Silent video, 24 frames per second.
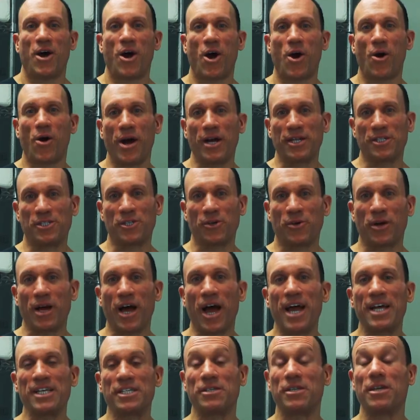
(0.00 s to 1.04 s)
All right, so
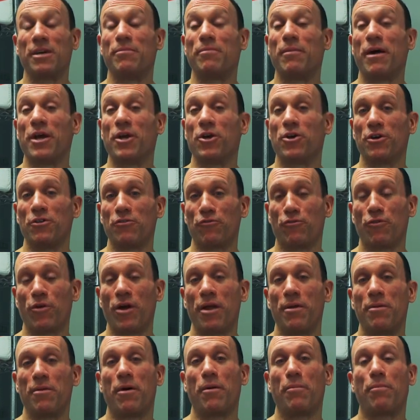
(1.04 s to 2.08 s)
guys, my good
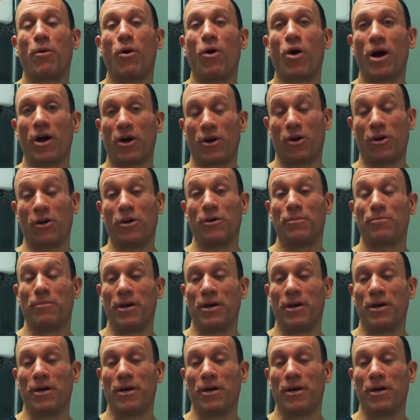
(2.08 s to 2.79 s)
friend Parker,